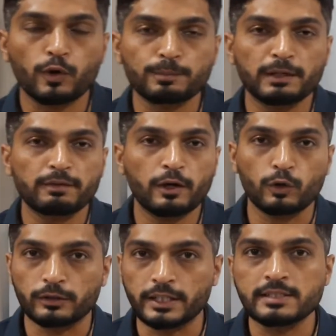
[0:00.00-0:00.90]
formula we have
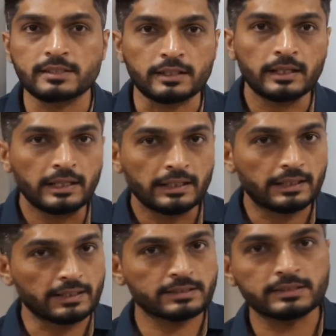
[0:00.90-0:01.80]
already seen.
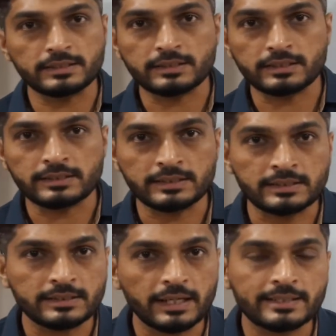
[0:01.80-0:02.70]
Let us discuss
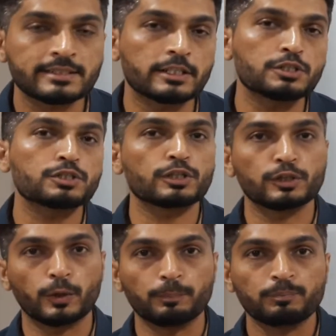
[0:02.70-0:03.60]
its
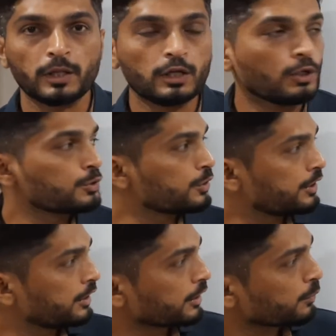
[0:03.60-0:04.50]
extension now. So
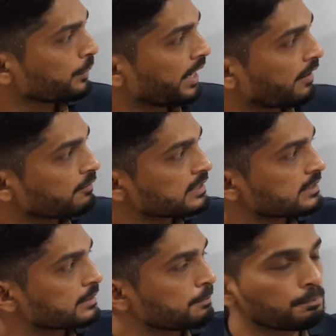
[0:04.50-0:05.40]
here we have a
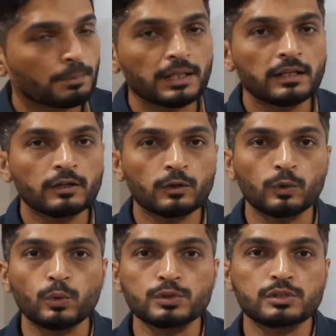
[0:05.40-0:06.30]
simple
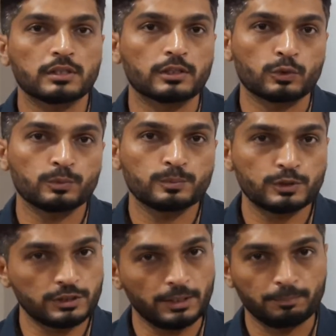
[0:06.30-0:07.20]
closed curve
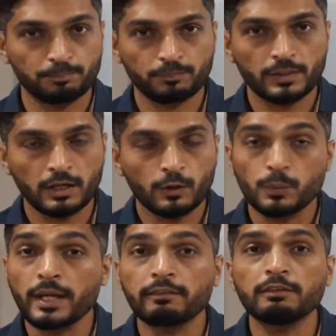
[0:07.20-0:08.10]
C.
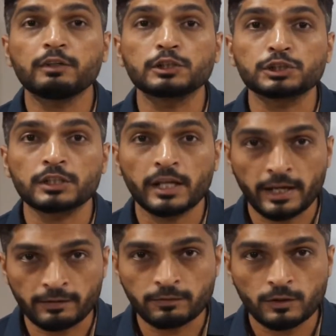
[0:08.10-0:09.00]
We have a function
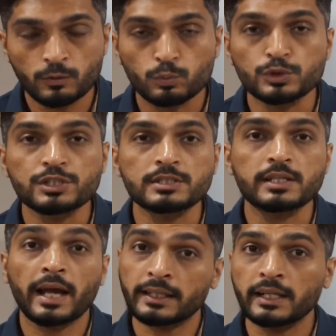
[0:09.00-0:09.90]
f which
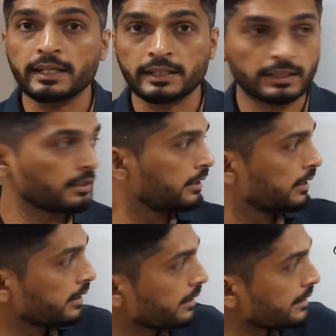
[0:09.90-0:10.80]
is analytic
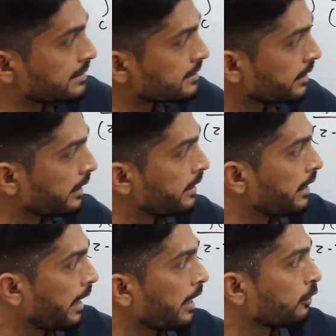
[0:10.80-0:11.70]

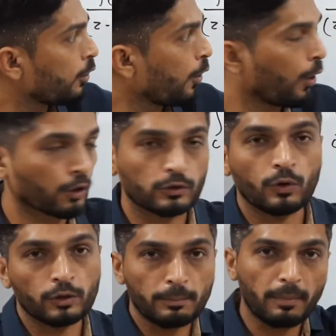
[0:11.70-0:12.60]
inside and
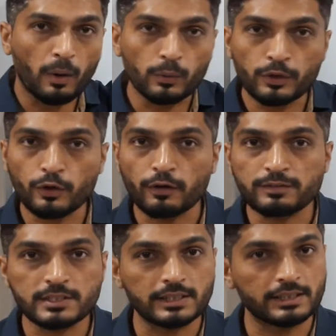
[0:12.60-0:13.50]
on a boundary
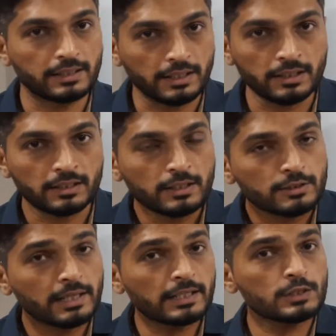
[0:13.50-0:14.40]
of C. Getting
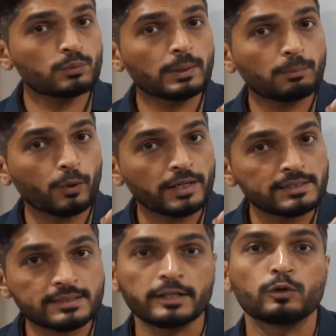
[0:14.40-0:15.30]
there is one
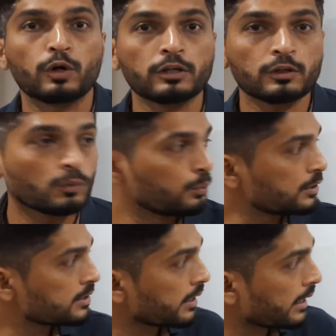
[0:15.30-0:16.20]
point z naught
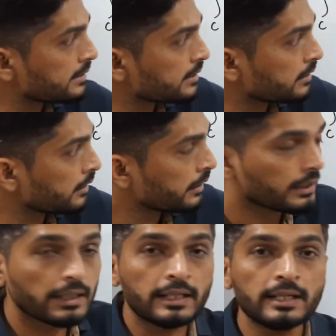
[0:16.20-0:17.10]
which lies in a
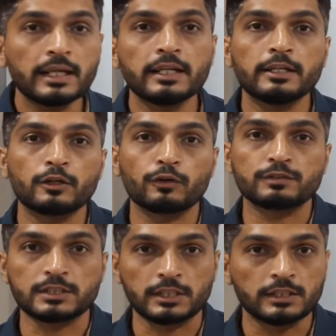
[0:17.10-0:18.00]
interior
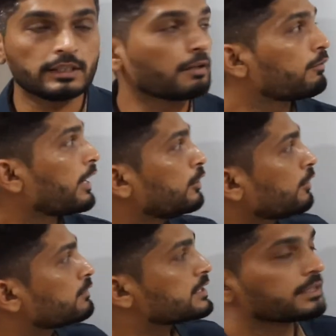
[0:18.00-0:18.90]
of C. Then value
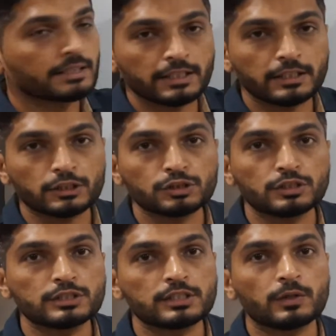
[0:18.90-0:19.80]
of this
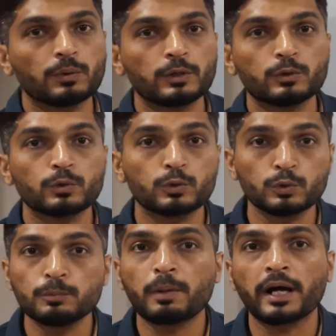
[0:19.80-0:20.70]
integration is equal to
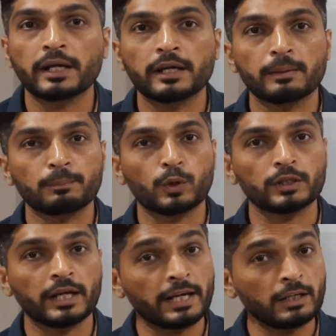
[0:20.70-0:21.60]
2 pi I
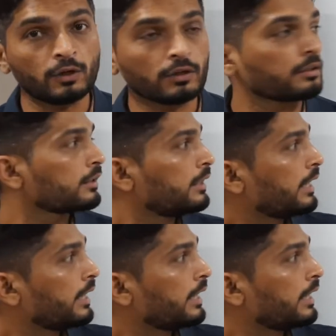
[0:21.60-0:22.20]
upon n naught